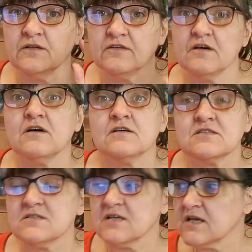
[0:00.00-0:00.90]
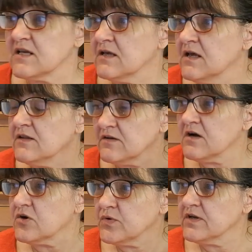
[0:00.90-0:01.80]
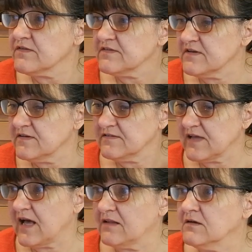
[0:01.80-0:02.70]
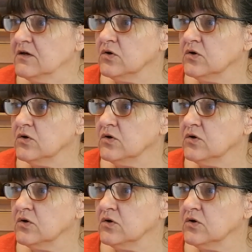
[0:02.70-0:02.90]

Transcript: Dark Queen of the Sea Sal,